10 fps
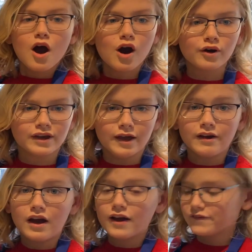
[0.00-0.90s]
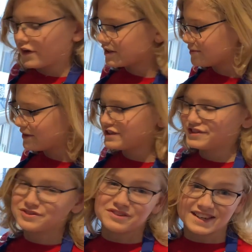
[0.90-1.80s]
Okay, I forgot to mention
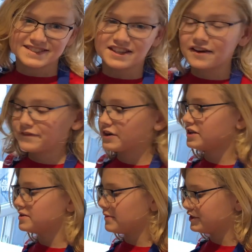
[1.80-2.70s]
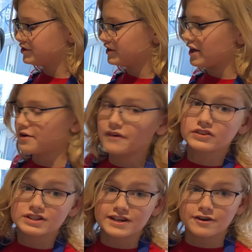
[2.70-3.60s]
2 things. I forgot to mention that you have to
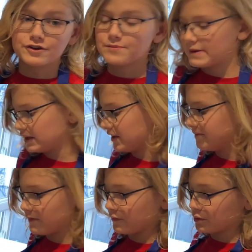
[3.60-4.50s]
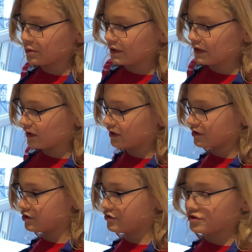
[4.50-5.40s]
take out your bay leaf before you ladle it
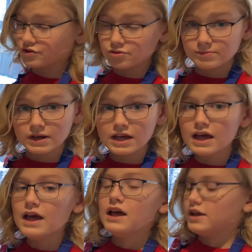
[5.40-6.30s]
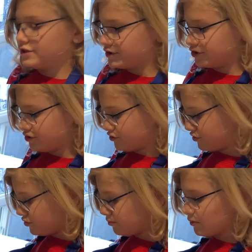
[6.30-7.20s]
into your
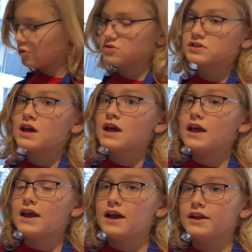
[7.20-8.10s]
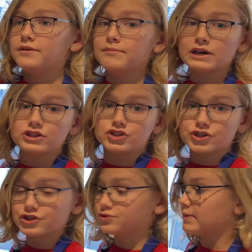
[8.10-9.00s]
soup bowls, and make sure
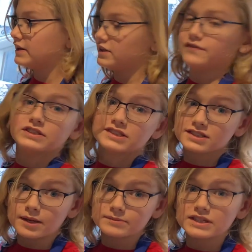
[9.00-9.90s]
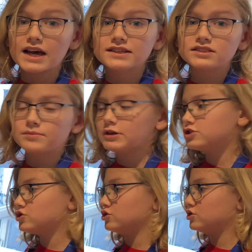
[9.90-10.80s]
your bay leaf is the same size to make
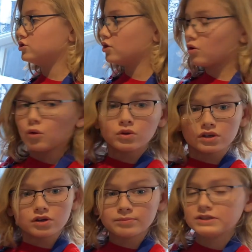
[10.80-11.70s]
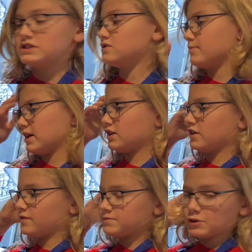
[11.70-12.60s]
sure no little pieces of bay
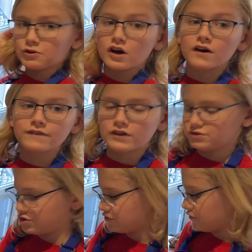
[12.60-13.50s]
leaf broke off and are just